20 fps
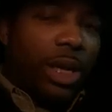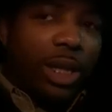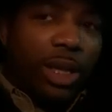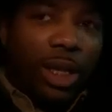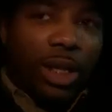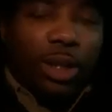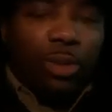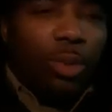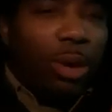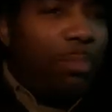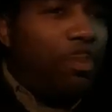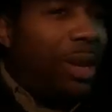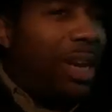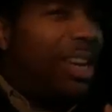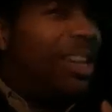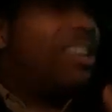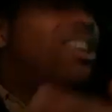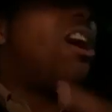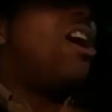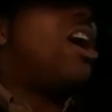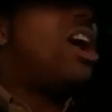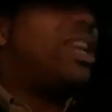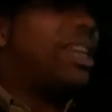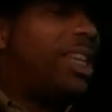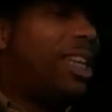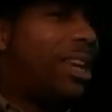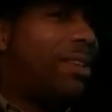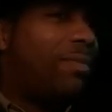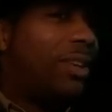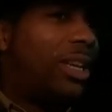This would be
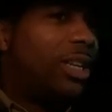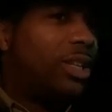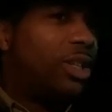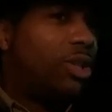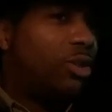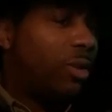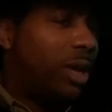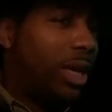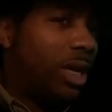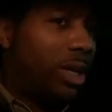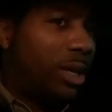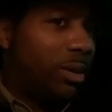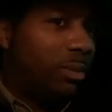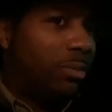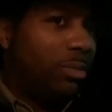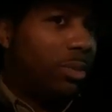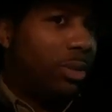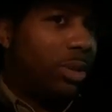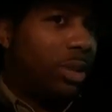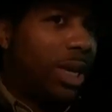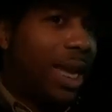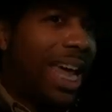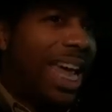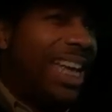God given dreams